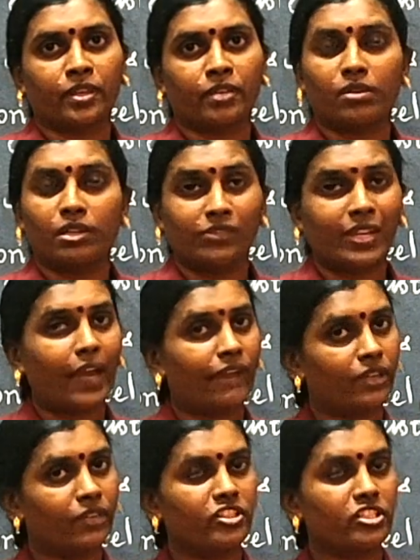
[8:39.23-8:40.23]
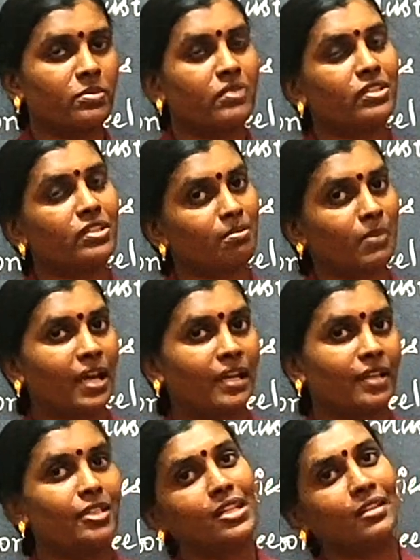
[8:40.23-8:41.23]
Okay, we have difference between the
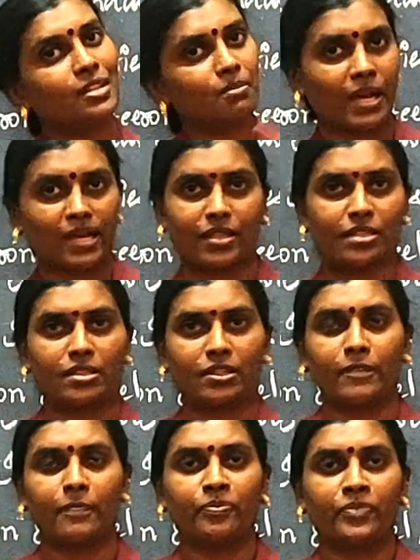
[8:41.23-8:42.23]
market and the marketing.